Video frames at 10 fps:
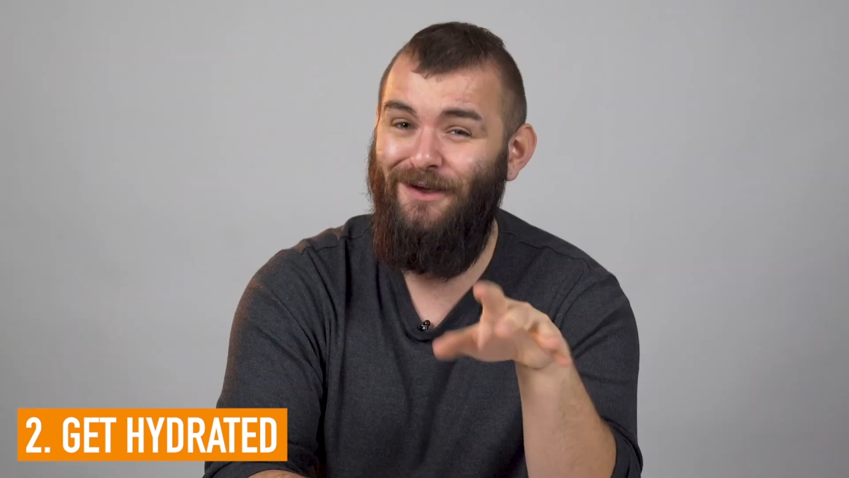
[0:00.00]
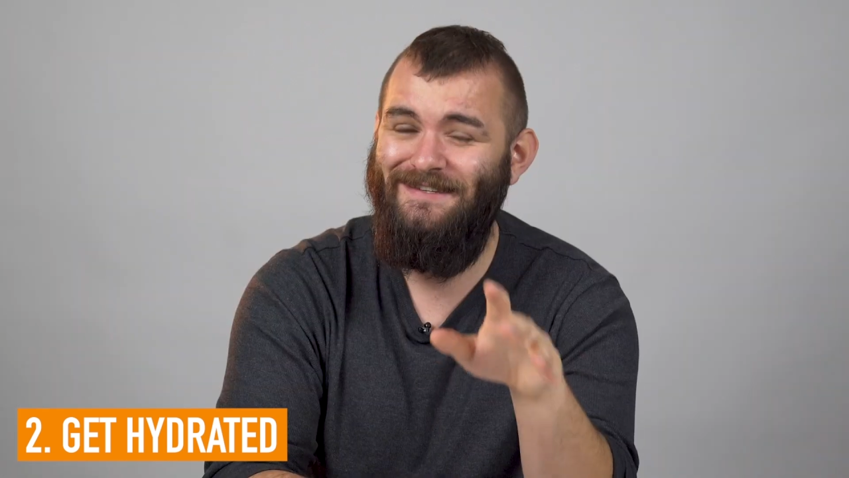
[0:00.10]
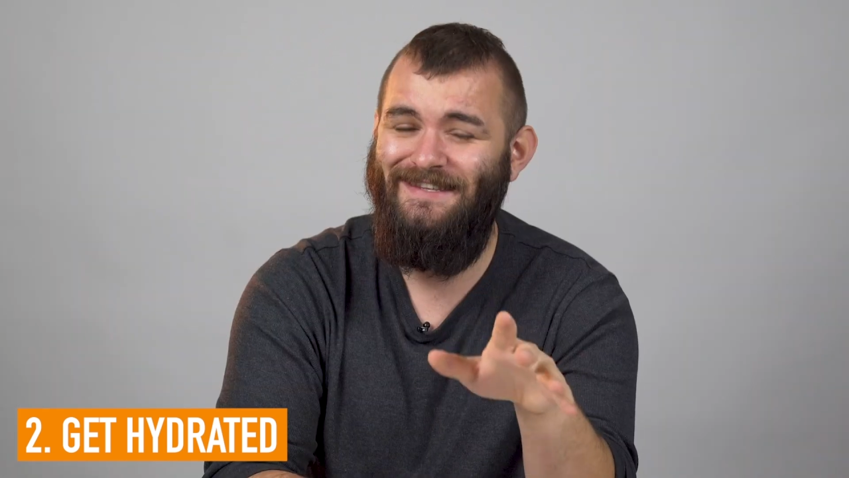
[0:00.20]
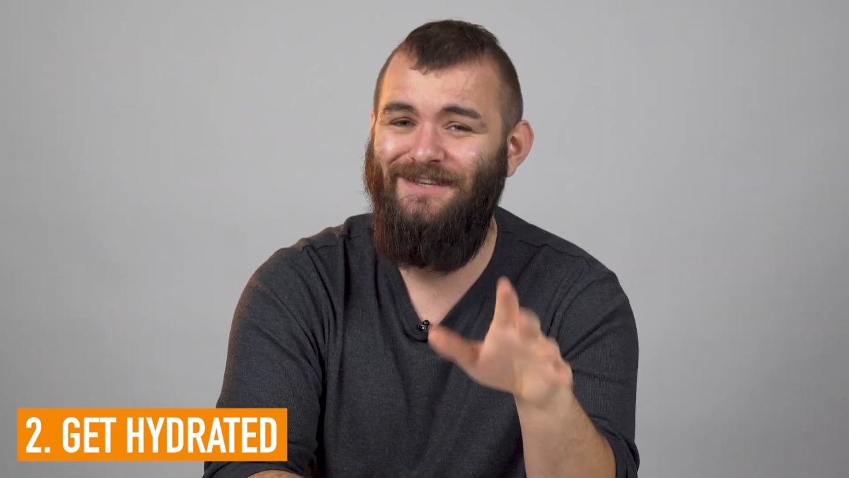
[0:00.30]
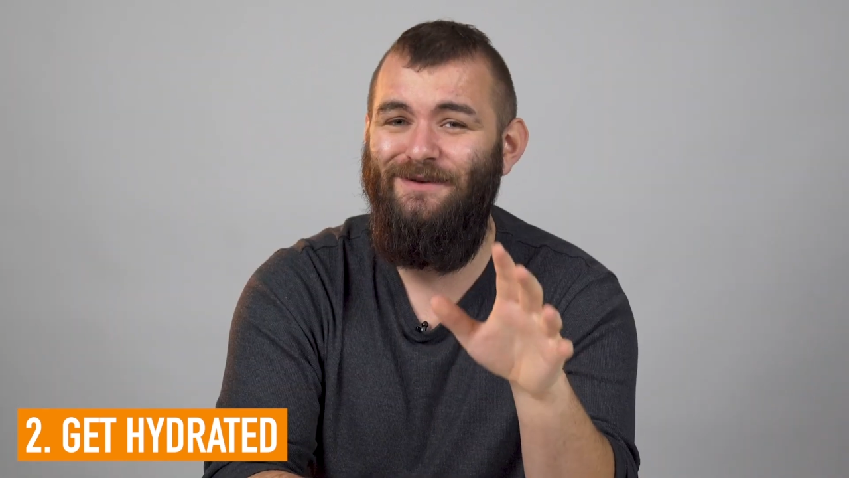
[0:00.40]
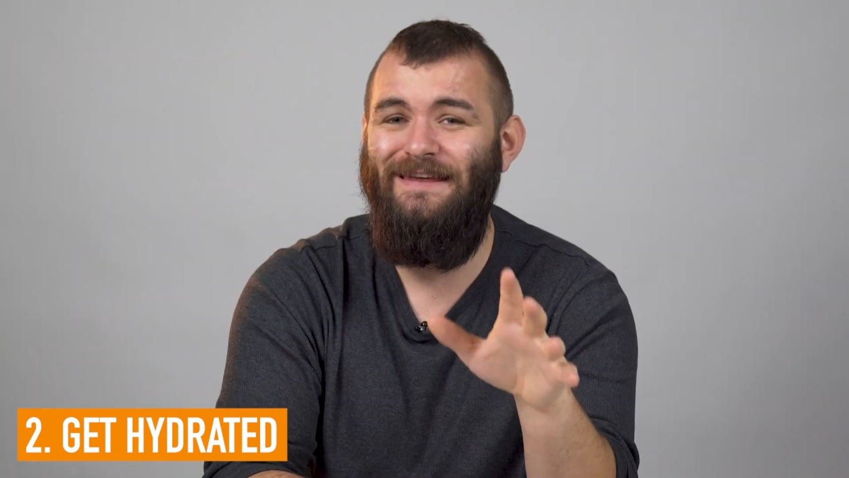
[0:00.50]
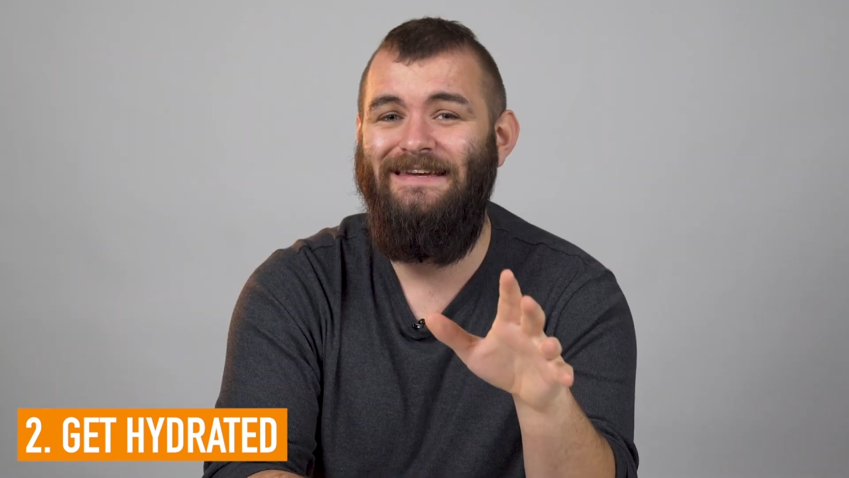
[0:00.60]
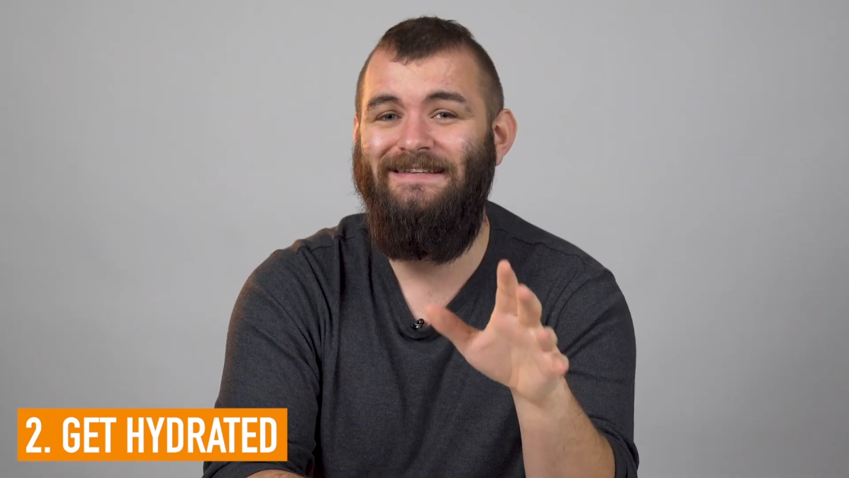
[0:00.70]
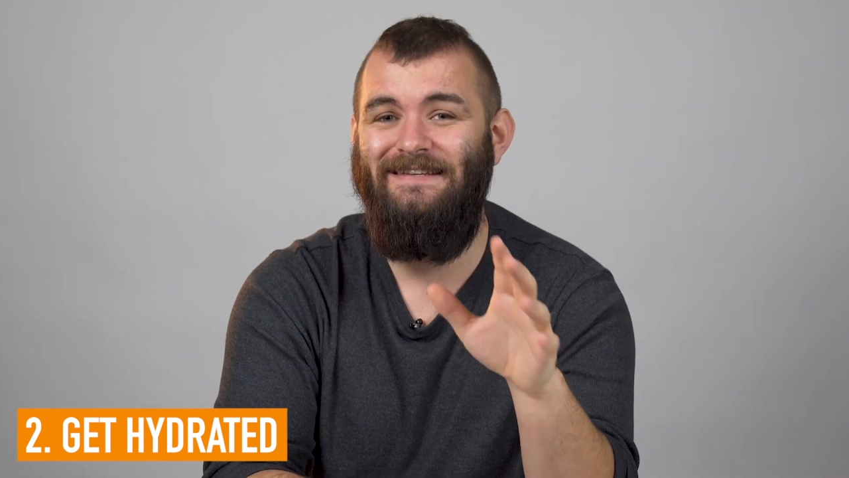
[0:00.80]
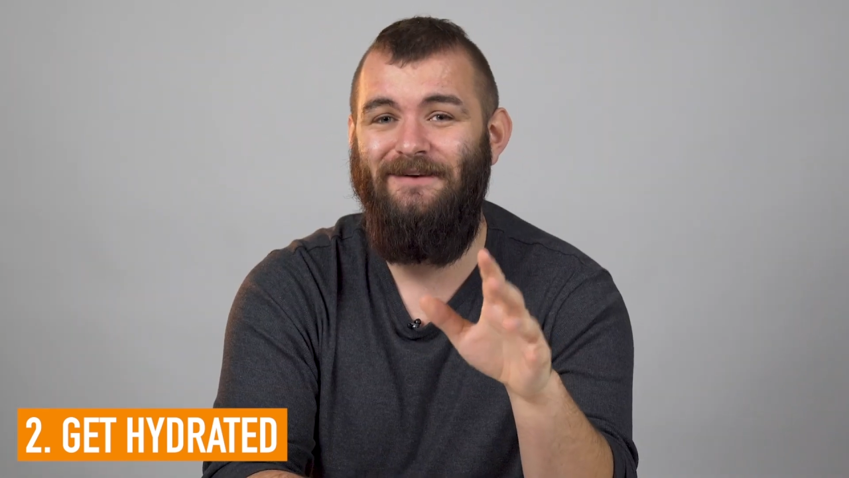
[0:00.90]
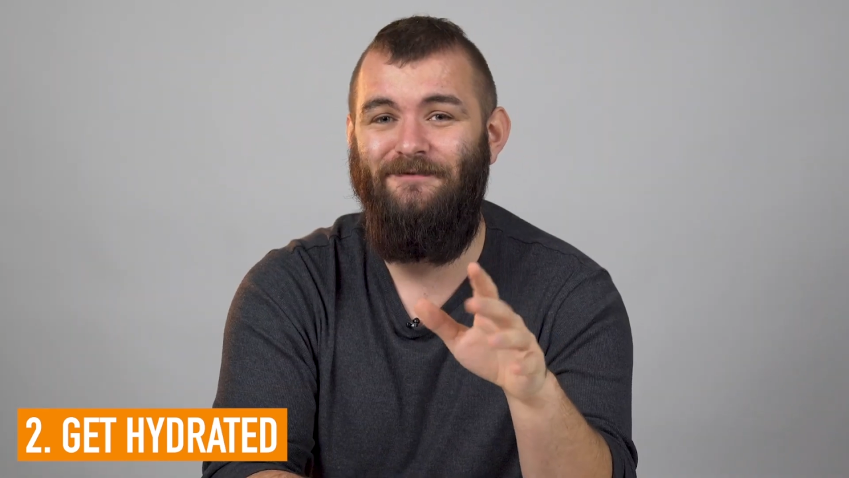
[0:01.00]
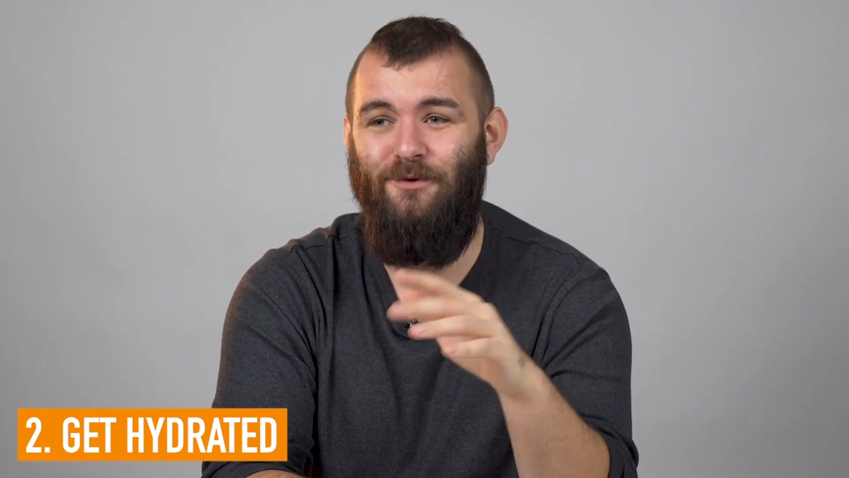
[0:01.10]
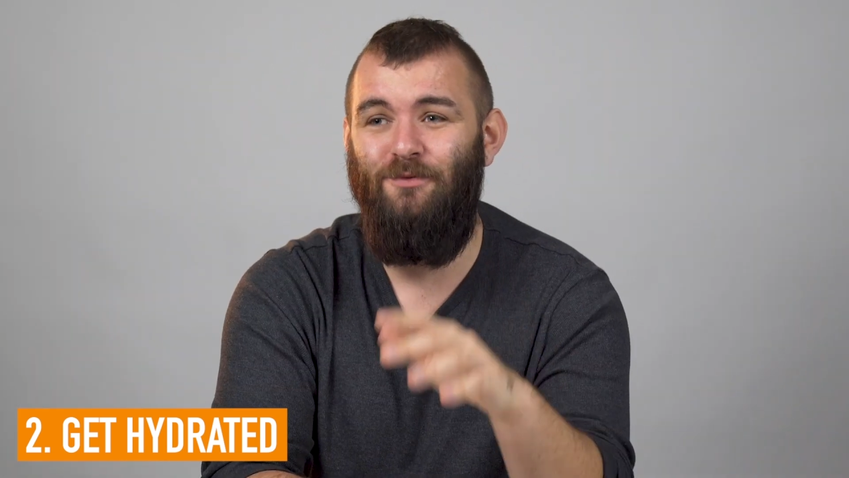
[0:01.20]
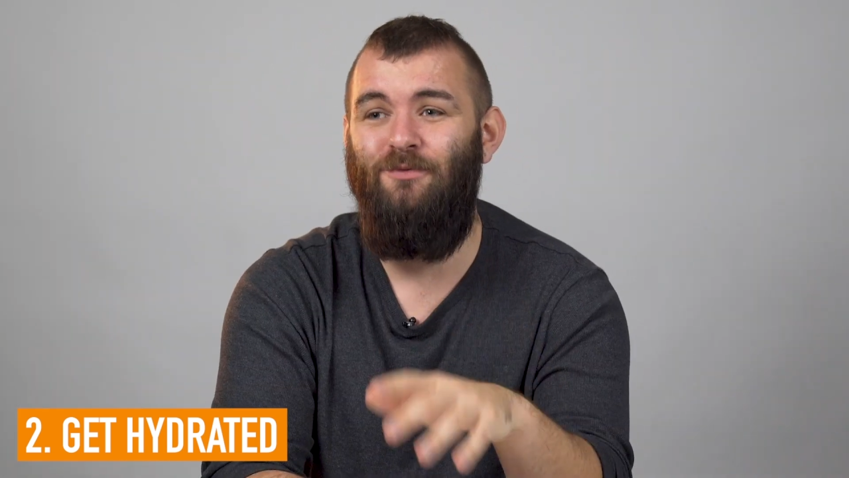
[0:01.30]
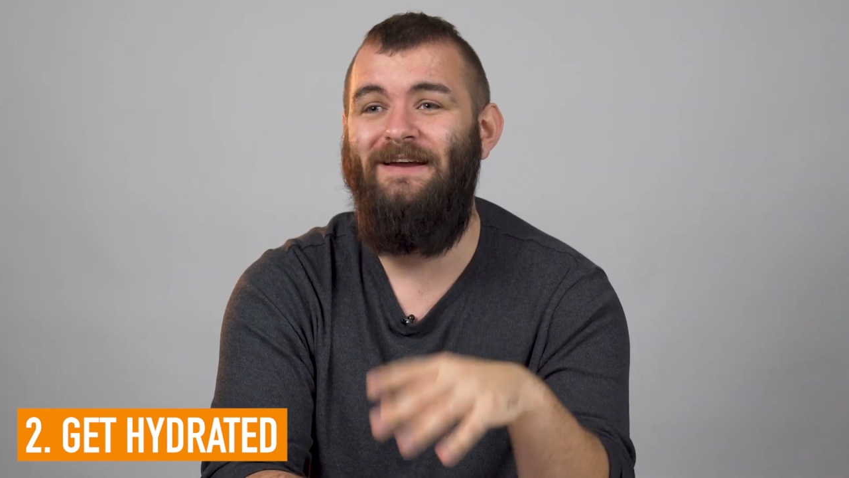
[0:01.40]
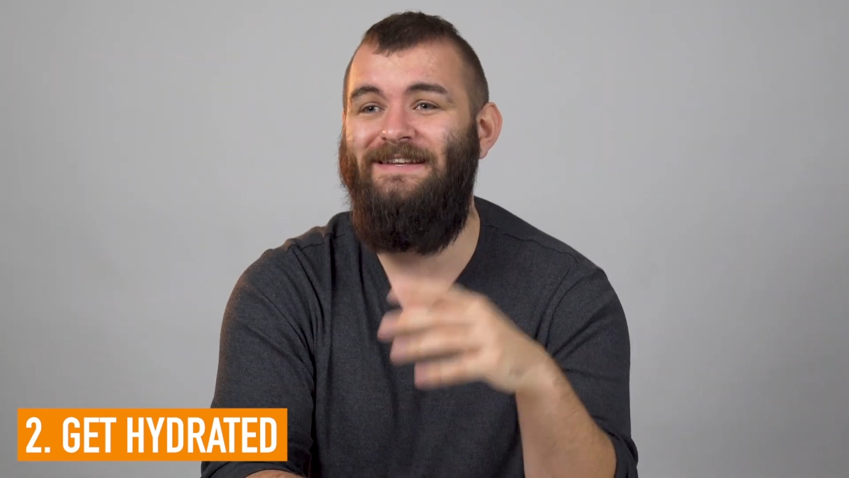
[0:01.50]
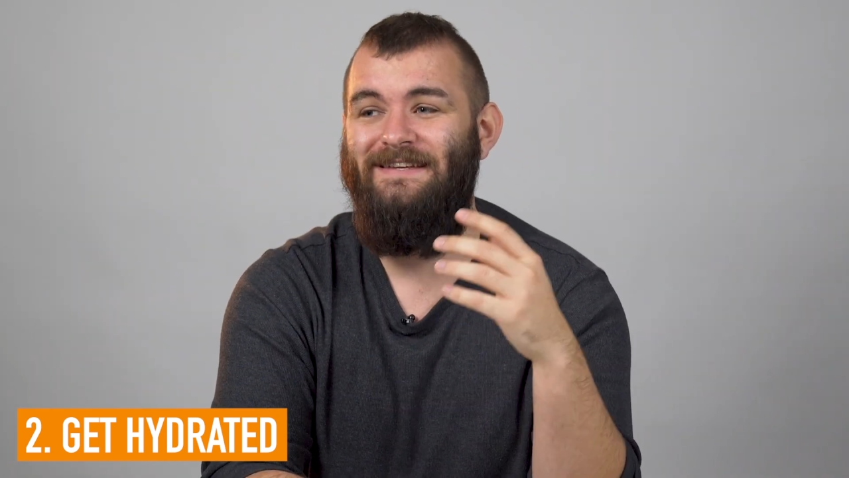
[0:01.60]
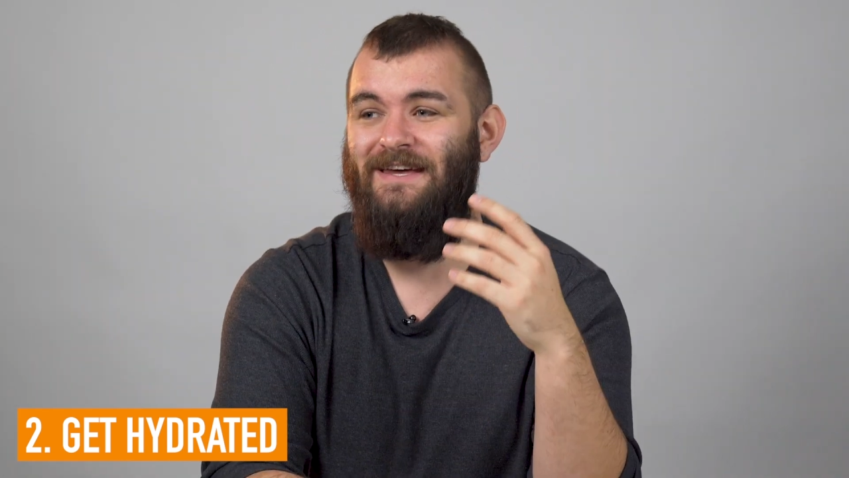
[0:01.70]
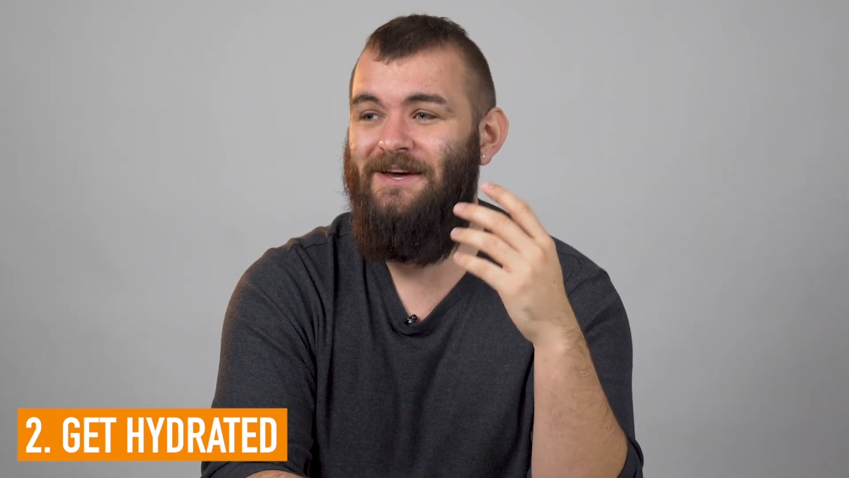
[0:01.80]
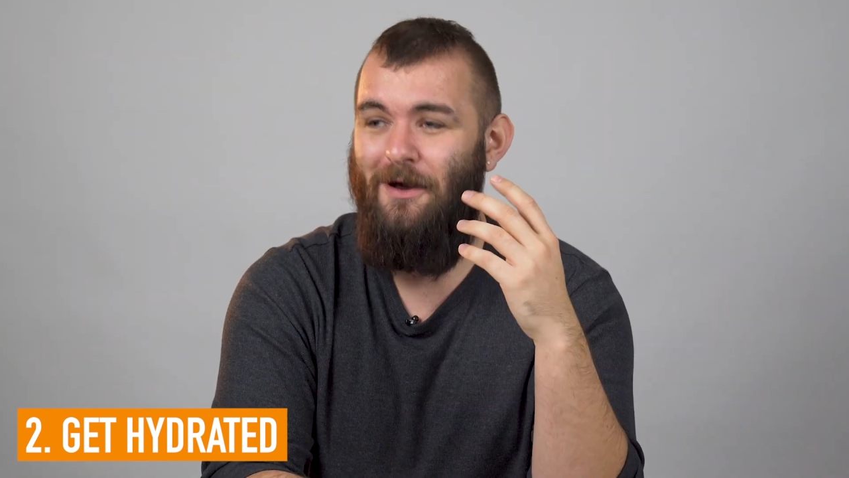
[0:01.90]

last thing you need if you're already